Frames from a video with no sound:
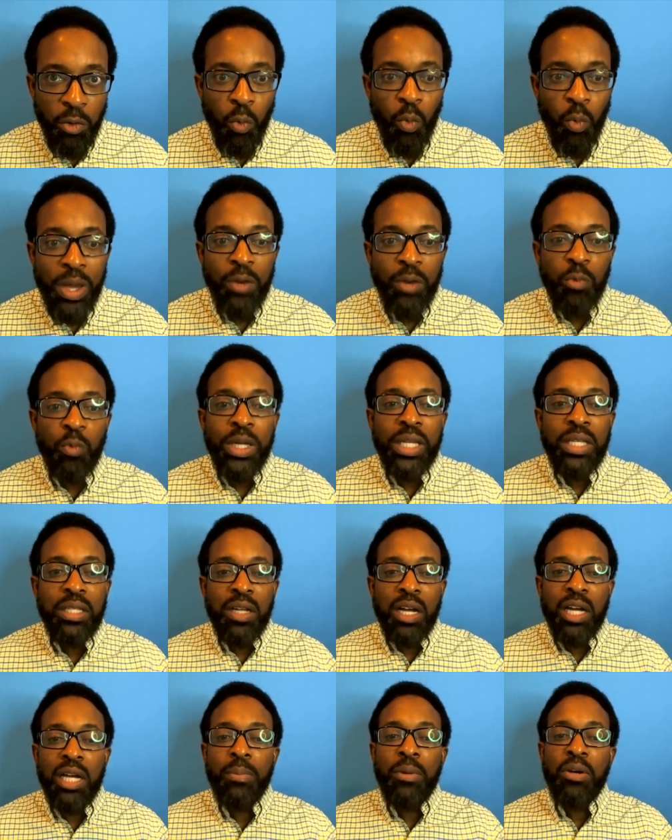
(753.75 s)
when we
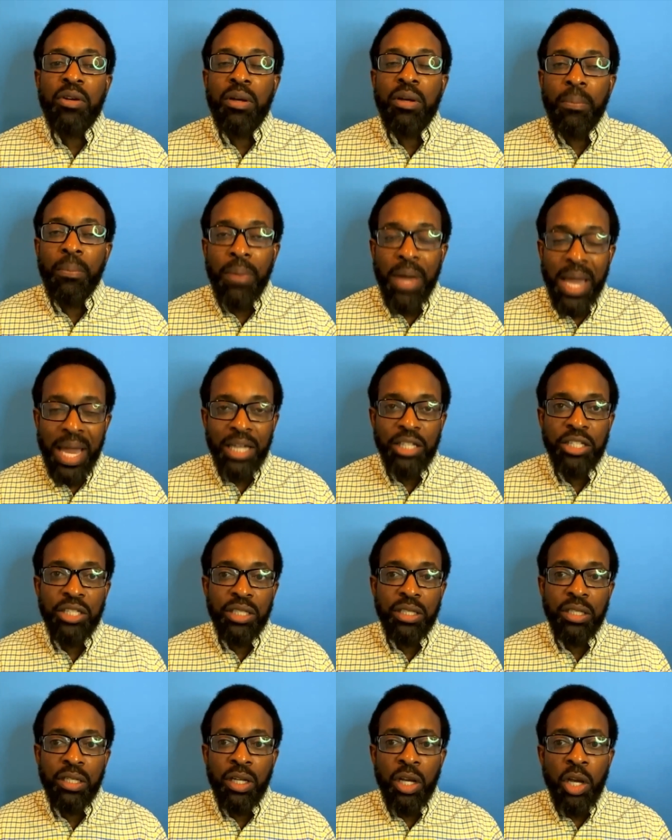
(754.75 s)
talk about
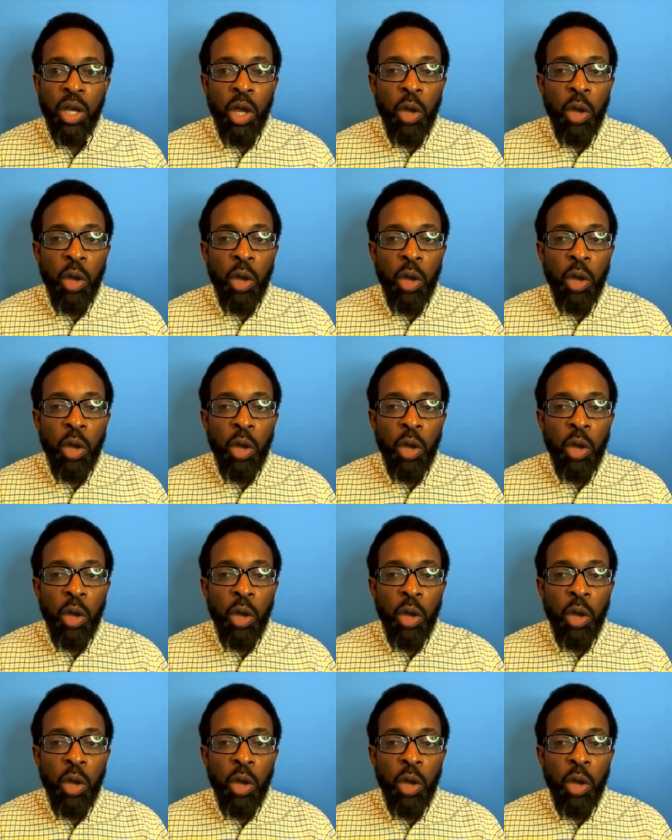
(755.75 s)
compassion,